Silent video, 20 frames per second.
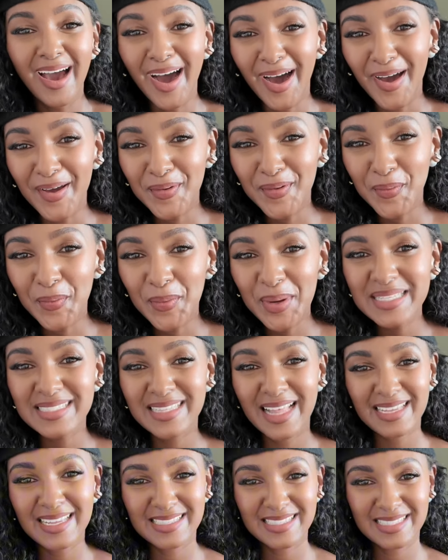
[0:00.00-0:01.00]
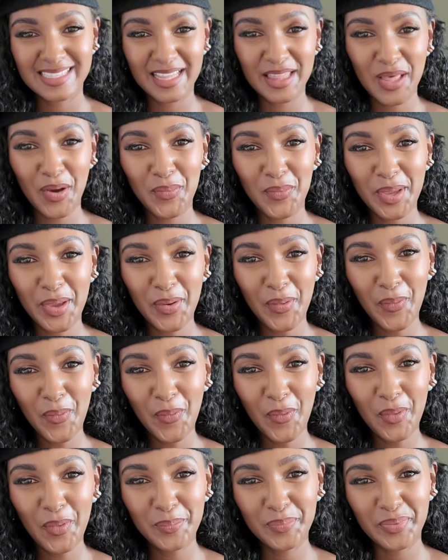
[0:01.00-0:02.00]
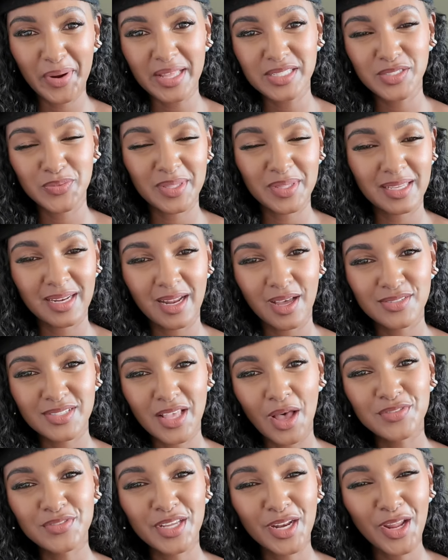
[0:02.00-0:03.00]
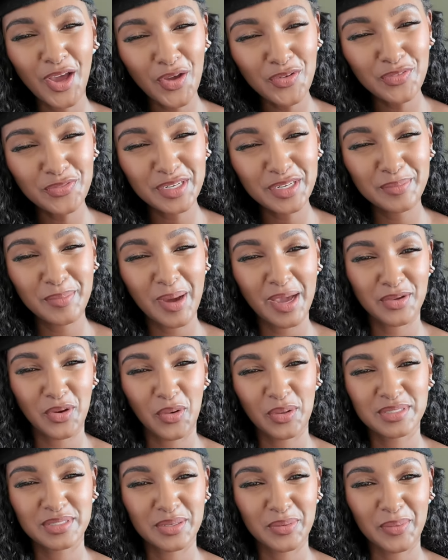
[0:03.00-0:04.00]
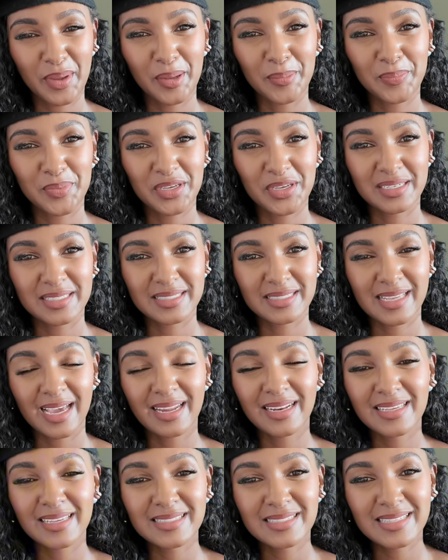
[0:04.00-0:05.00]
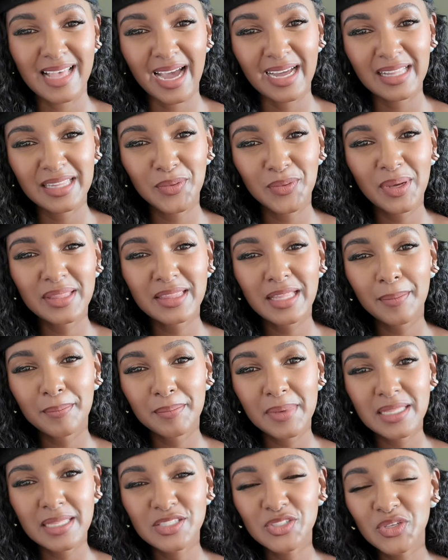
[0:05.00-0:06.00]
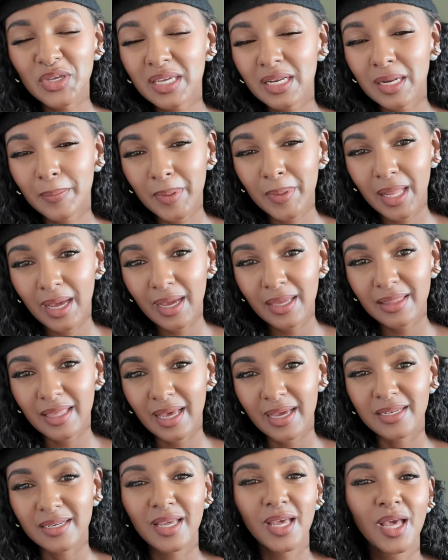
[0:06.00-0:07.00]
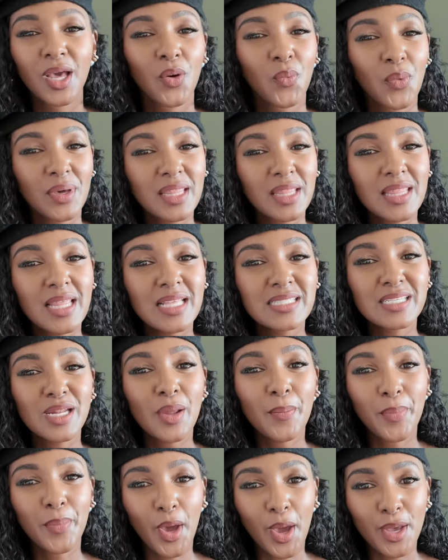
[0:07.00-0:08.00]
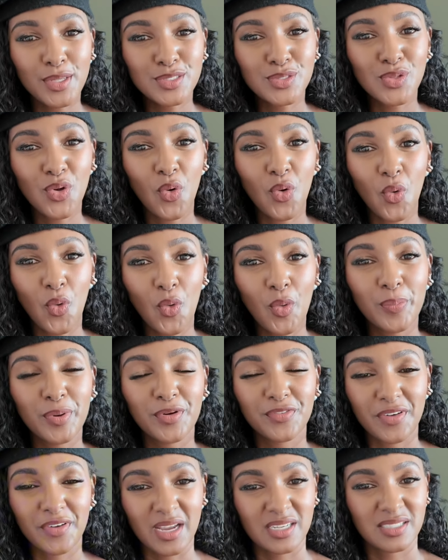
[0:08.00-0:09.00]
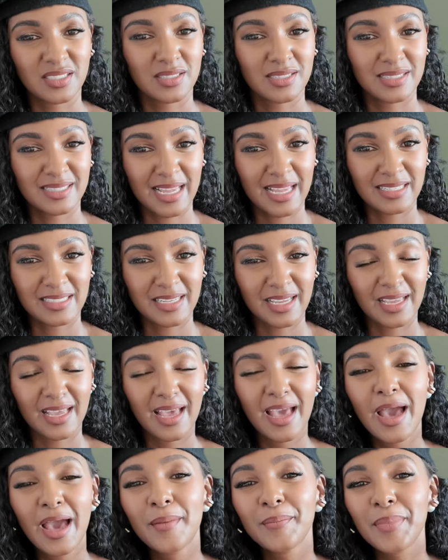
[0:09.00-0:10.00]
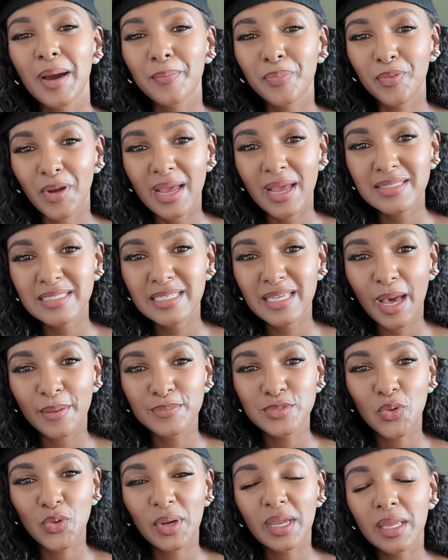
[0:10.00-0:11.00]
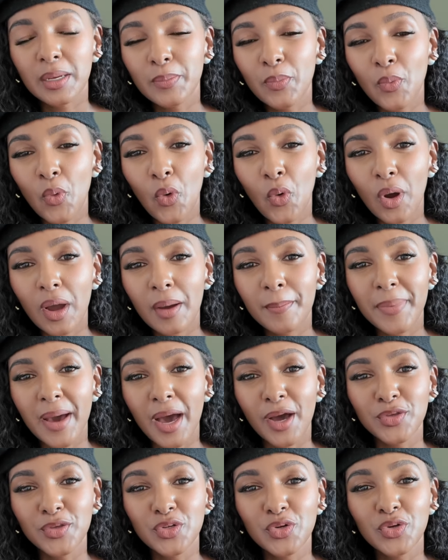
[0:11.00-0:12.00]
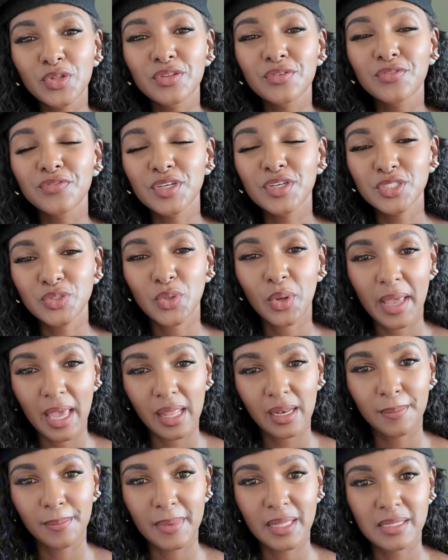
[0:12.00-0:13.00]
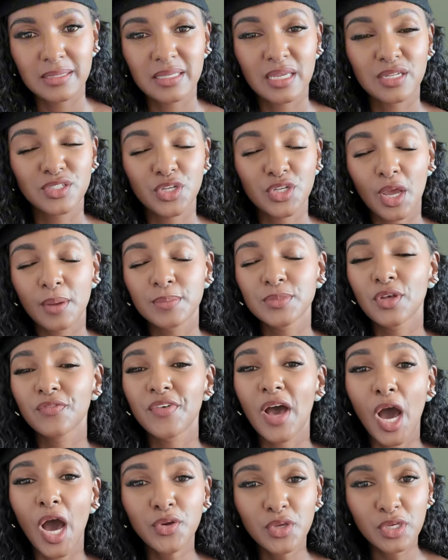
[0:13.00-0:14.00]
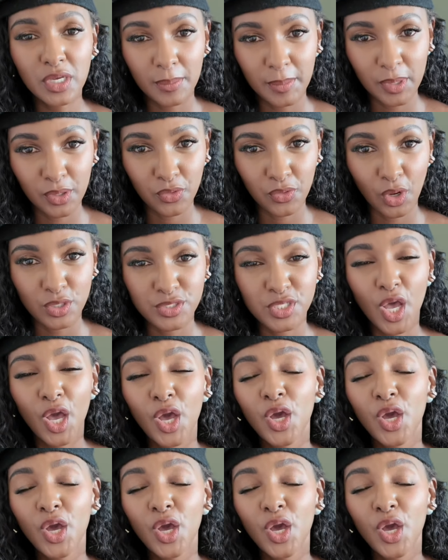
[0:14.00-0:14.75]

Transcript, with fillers: I always like to say that we are all brands within ourselves and hopefully my content will help you understand exactly what that means so you can apply that whether that's in a personal or professional setting. By branding, I'm talking more about, you know, the visual elements in terms of how you come across